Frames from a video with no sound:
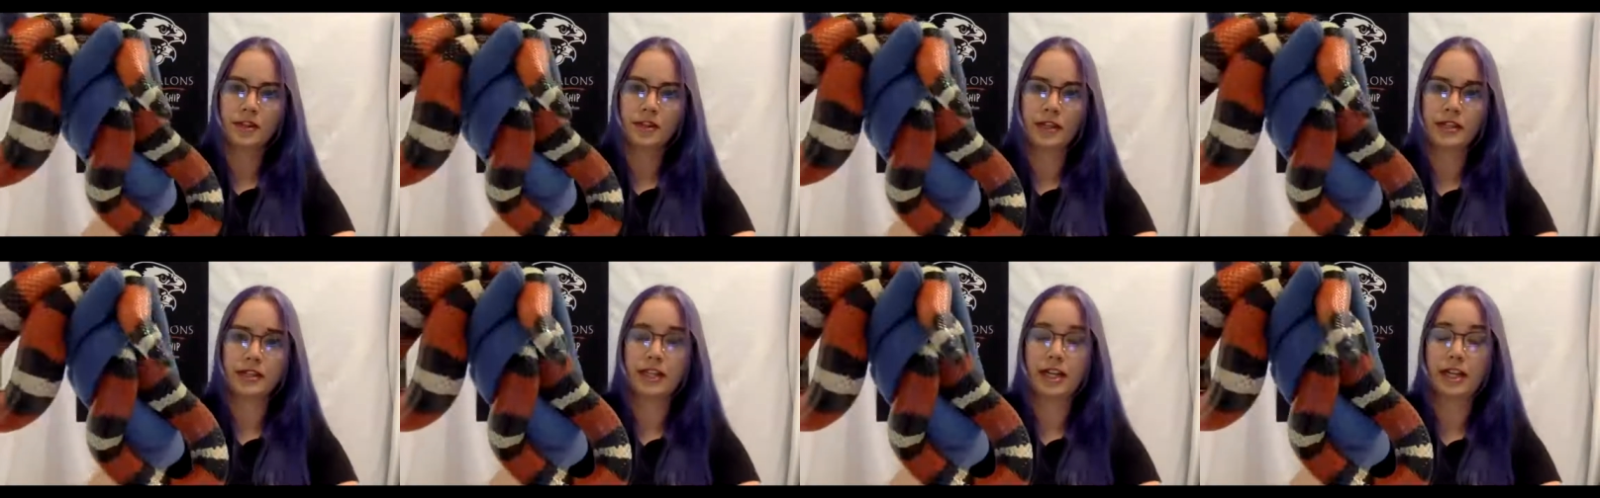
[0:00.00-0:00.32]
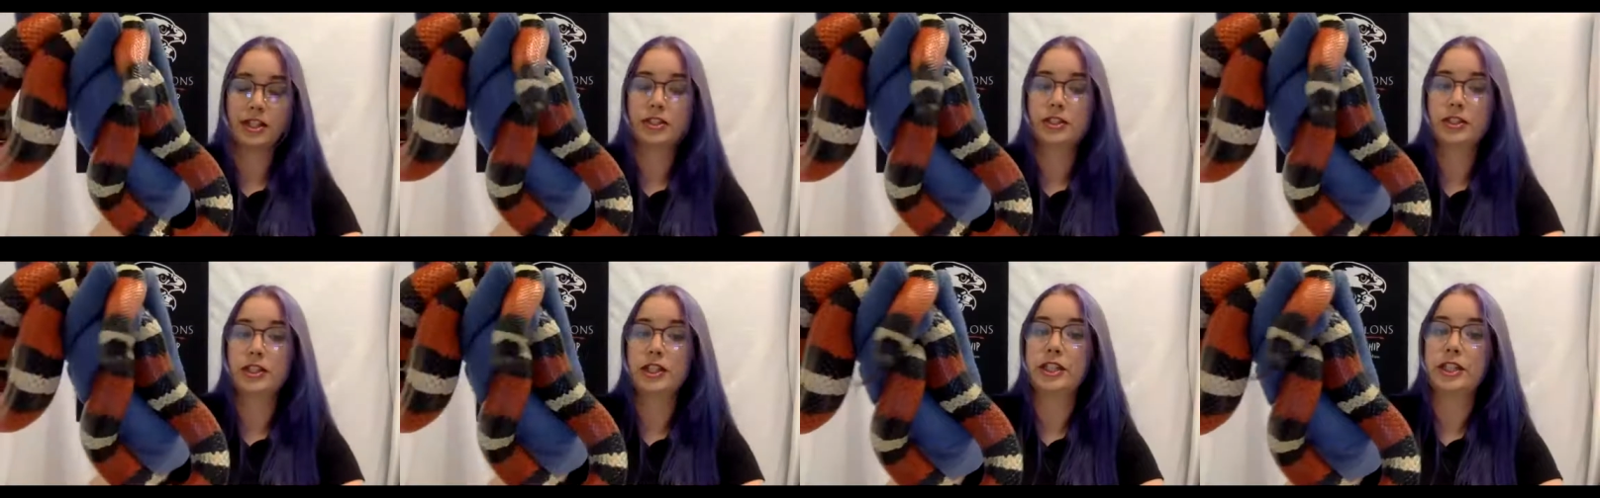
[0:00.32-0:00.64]
That's
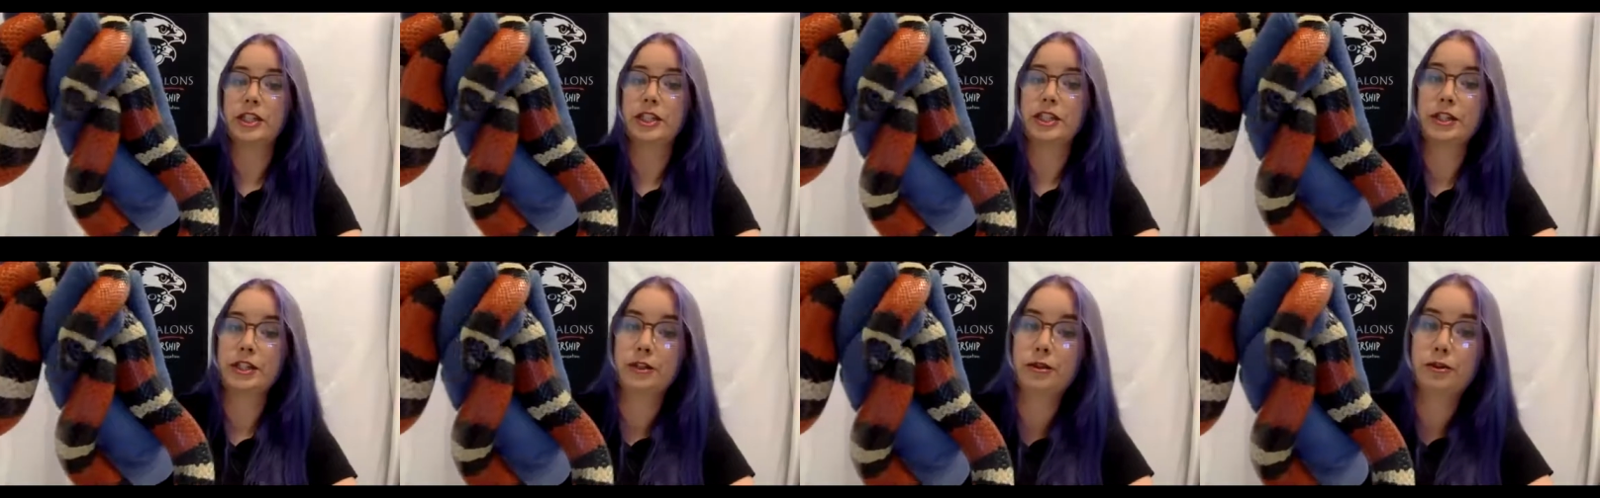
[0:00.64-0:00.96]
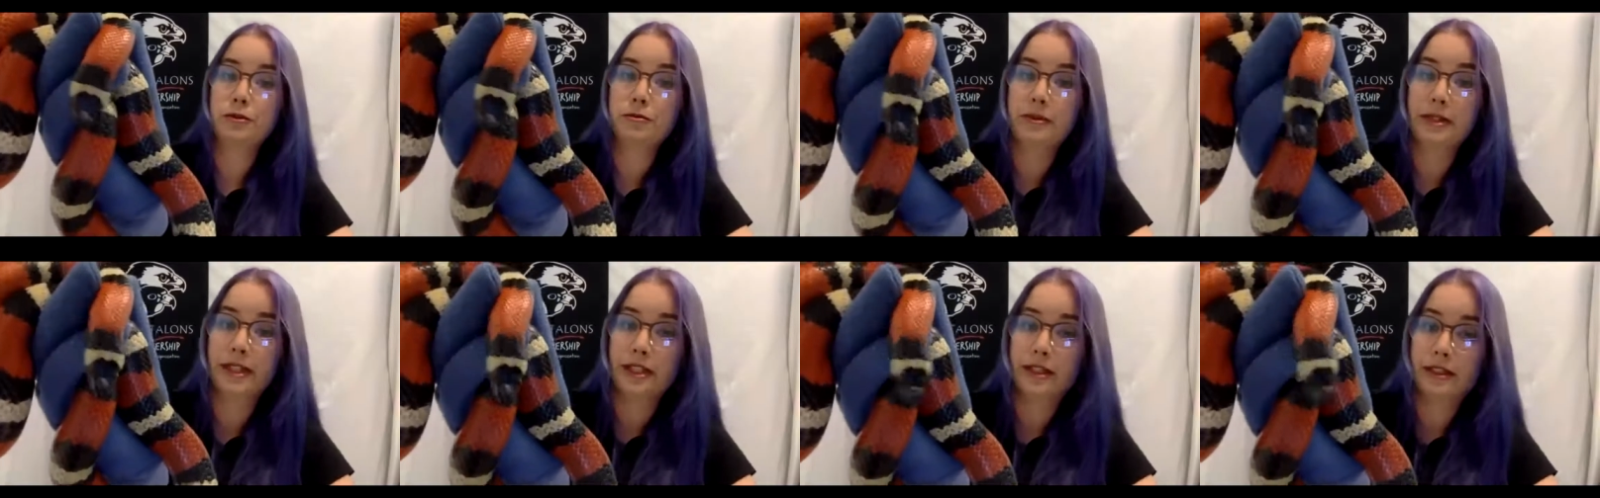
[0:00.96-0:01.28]
actually
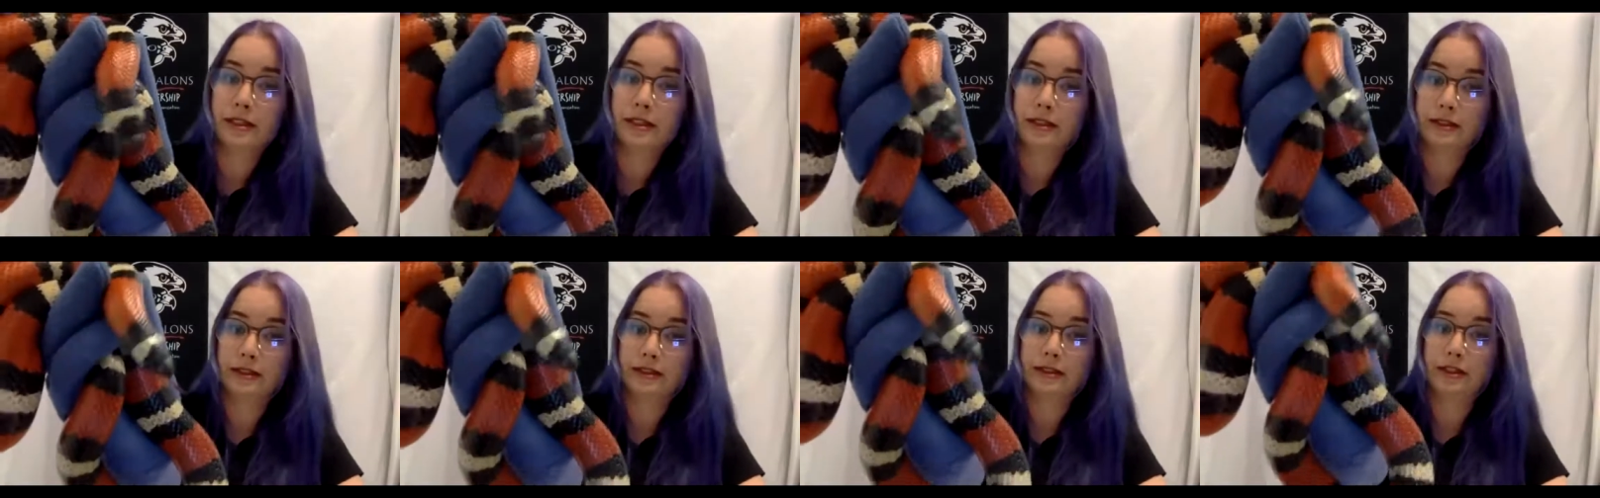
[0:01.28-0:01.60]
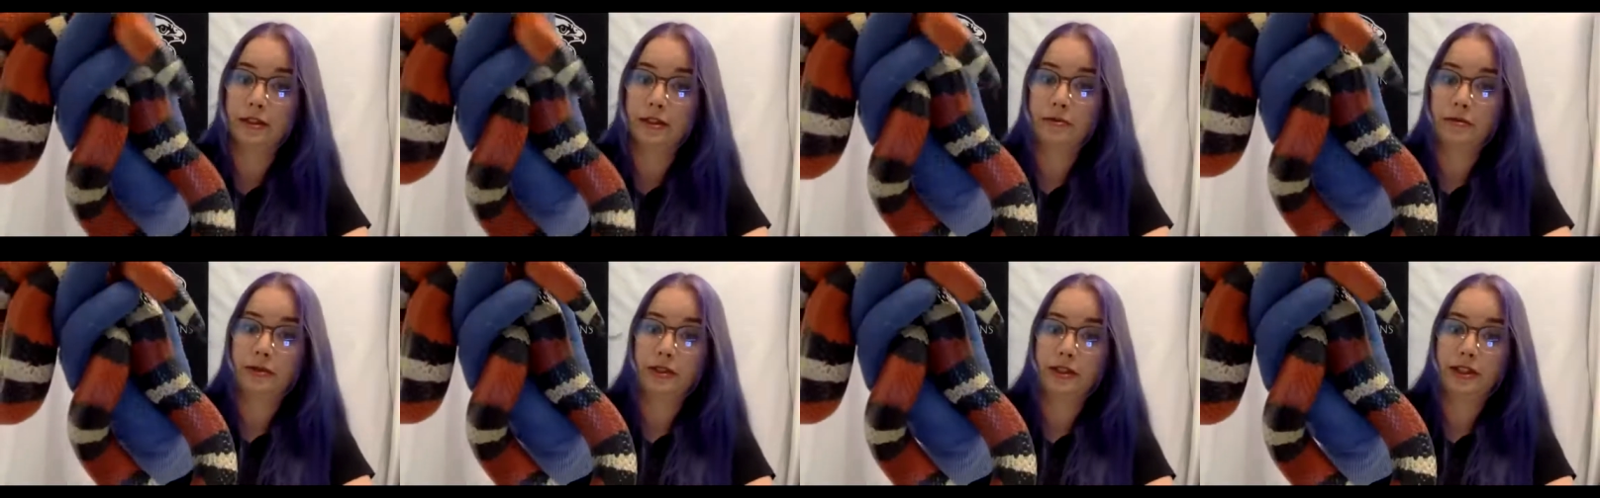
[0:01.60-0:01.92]
humans.
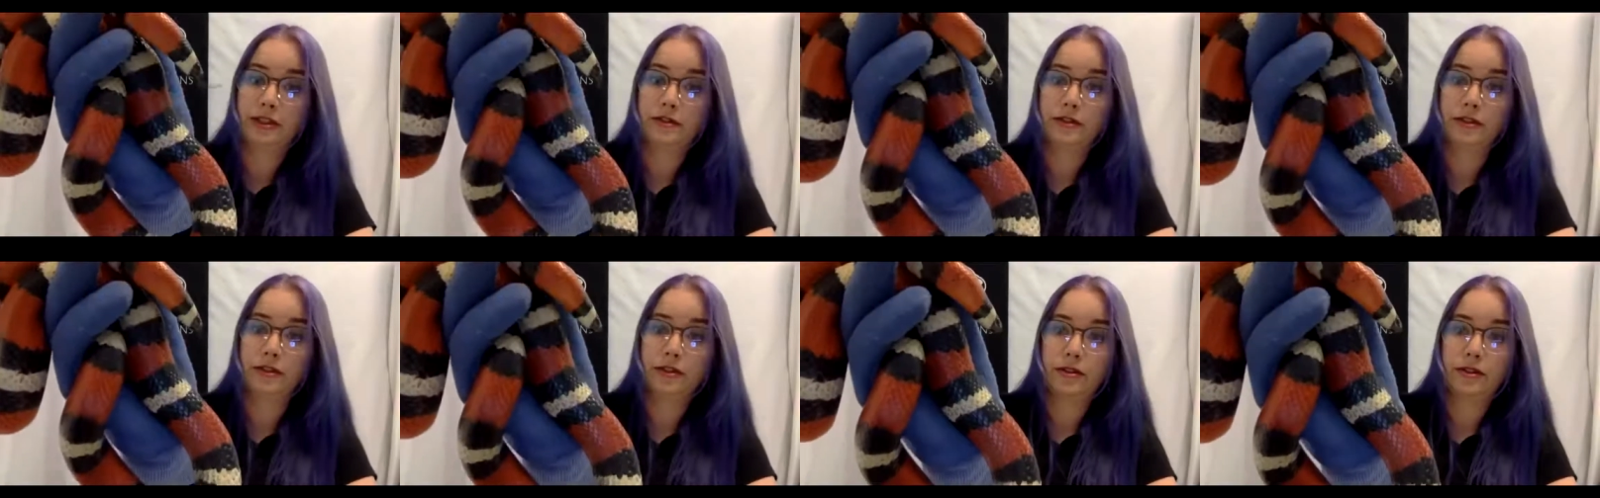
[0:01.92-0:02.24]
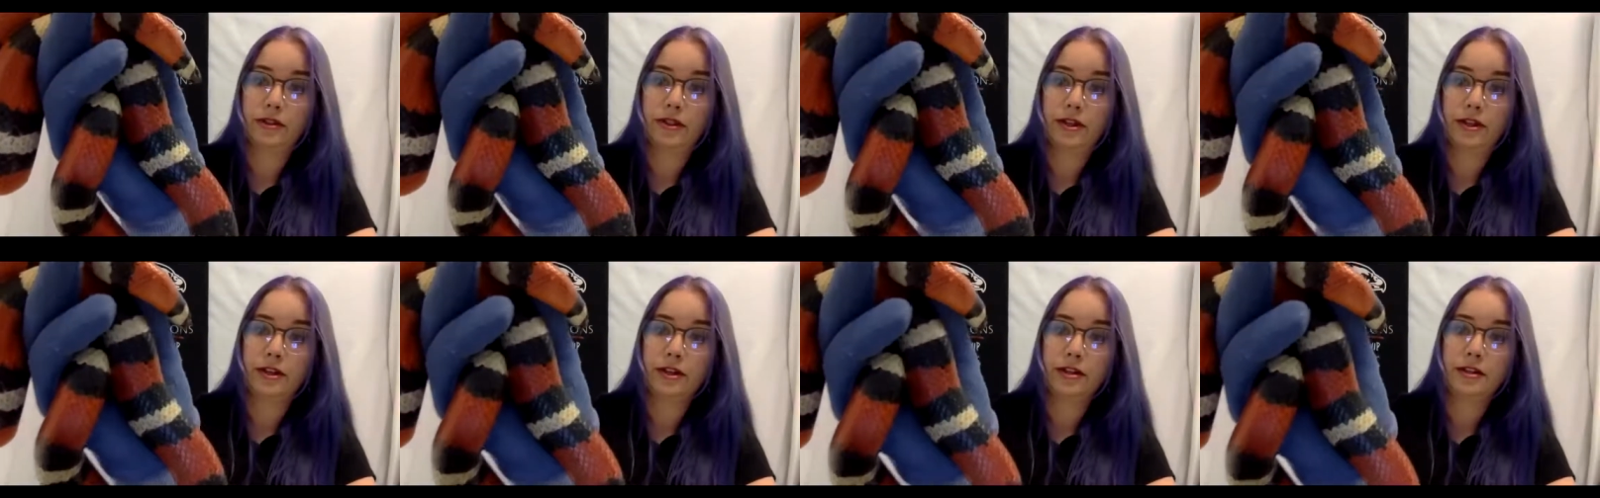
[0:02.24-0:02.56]
So believe it or
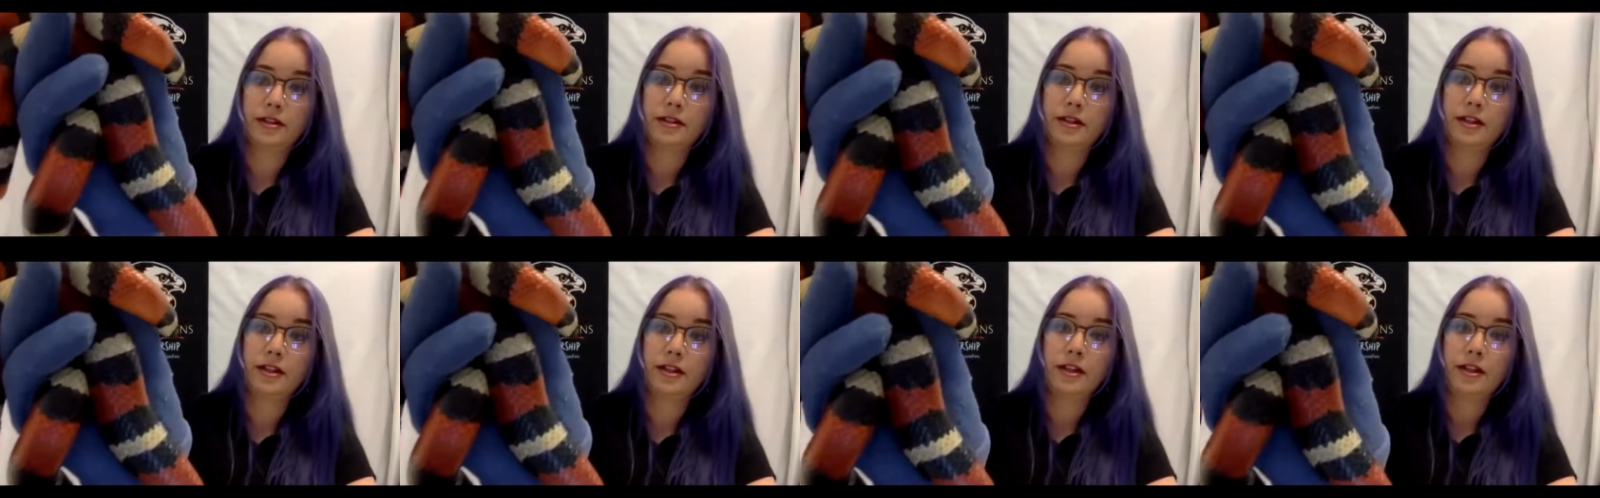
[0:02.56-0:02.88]
not,